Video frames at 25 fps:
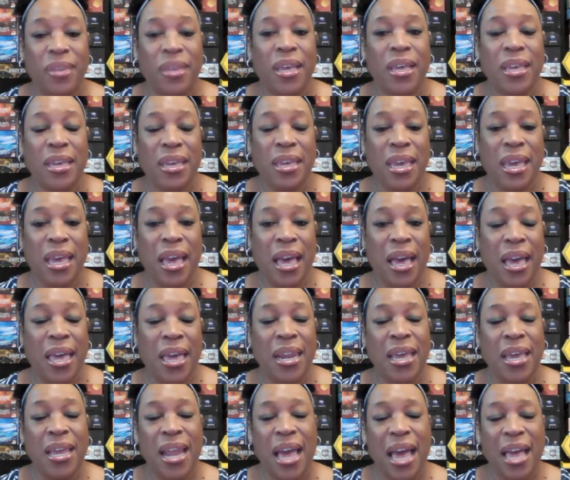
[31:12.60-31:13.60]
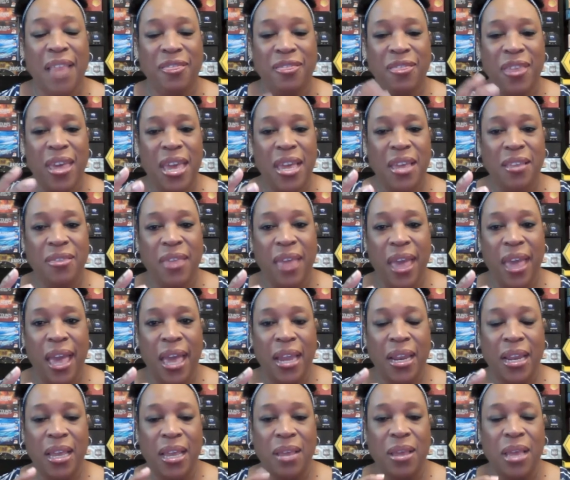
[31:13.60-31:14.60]
Yeah. And I think that
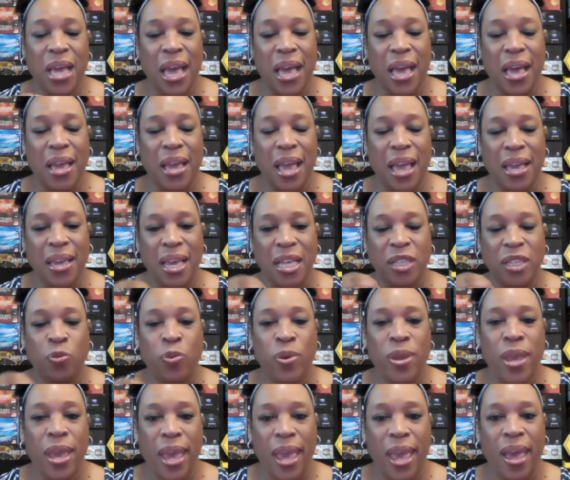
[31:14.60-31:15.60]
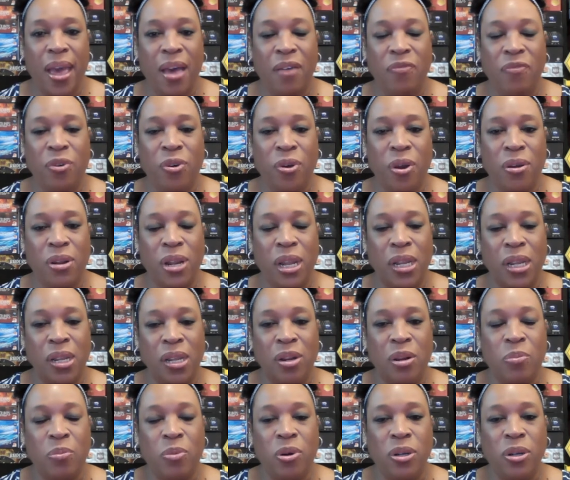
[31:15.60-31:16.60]
I guess we have grown a little
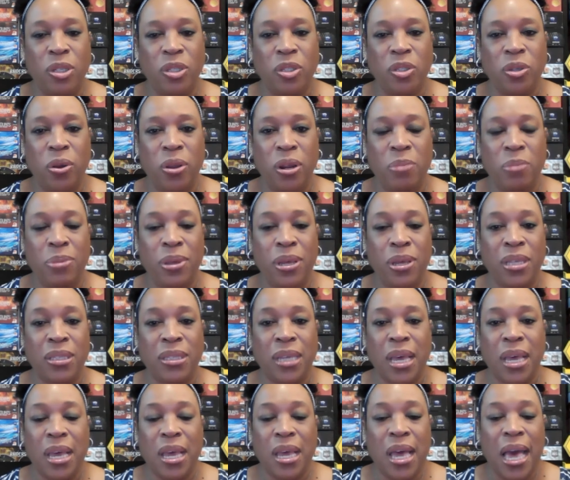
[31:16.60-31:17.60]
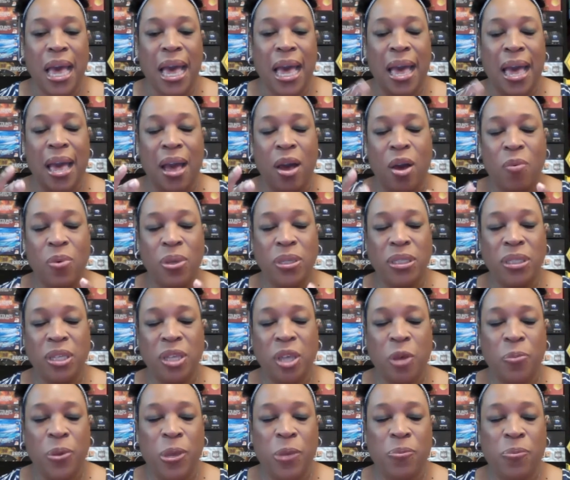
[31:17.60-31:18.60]
more discerning because I always tell
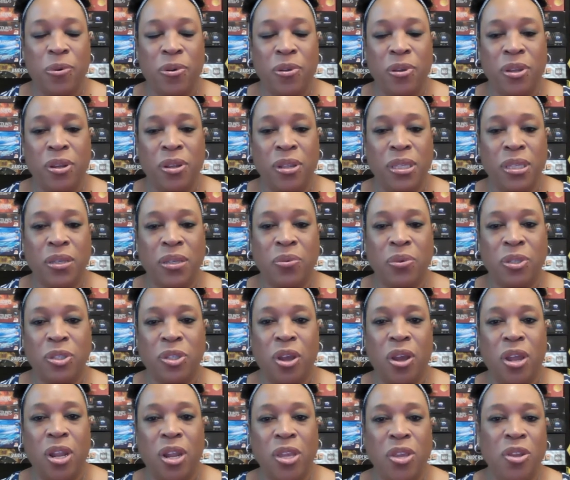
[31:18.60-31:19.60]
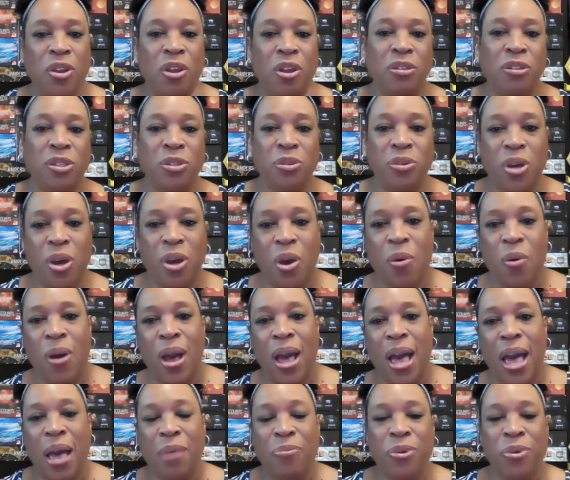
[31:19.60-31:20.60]
people, I say, well, Starla, you don't do
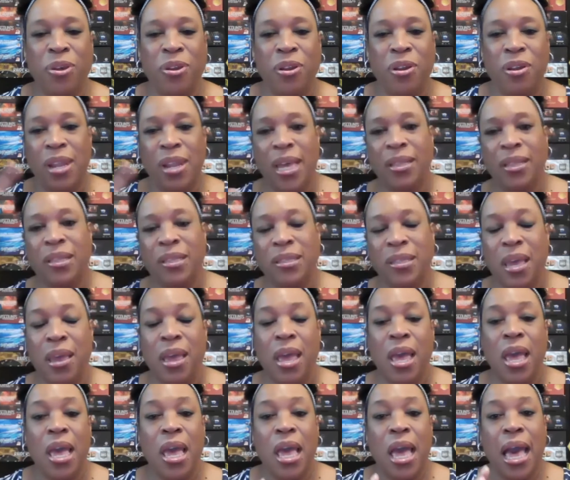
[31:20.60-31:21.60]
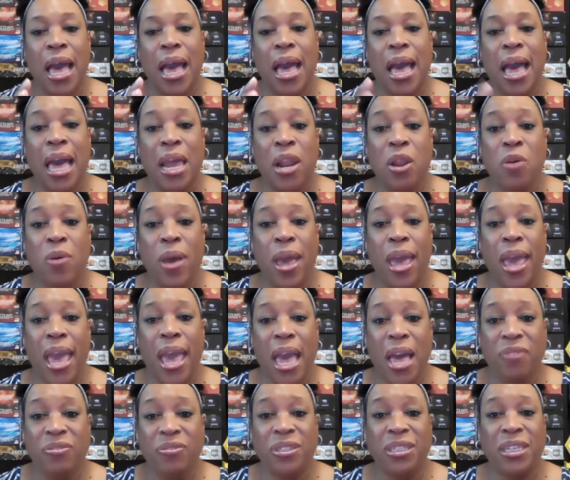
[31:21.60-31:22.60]
co-op, you don't like this game. I don't
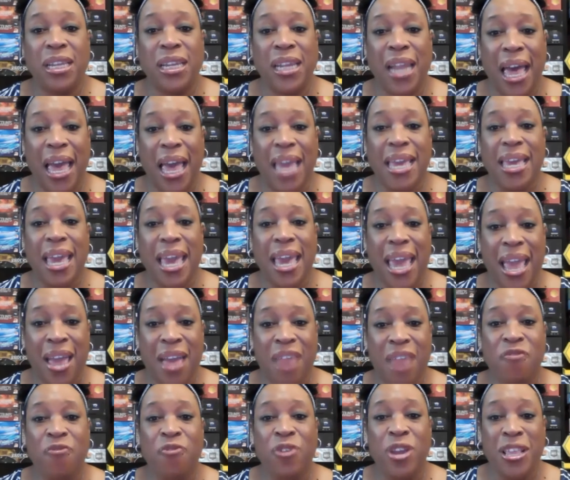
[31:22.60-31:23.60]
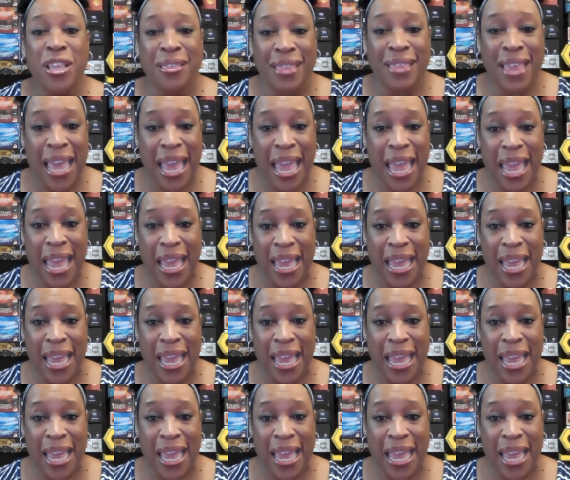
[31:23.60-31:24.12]
have to like everything.